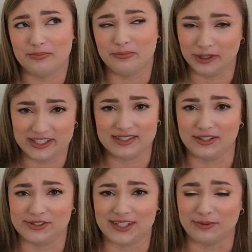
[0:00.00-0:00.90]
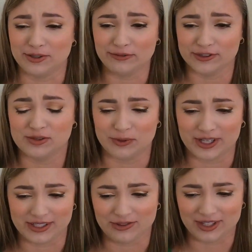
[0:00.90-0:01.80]
when it settles down. When you first
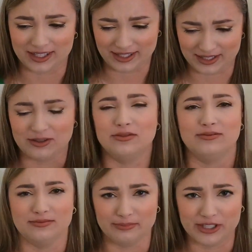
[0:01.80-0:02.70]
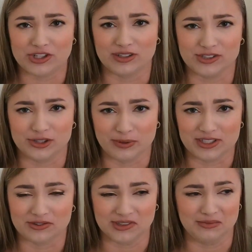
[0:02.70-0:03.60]
spray it, you get like mint chocolate chip
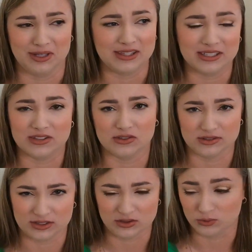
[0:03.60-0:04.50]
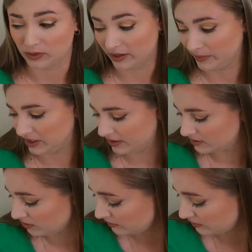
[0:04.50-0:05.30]
ice cream, and then it turns into Wild Madagascar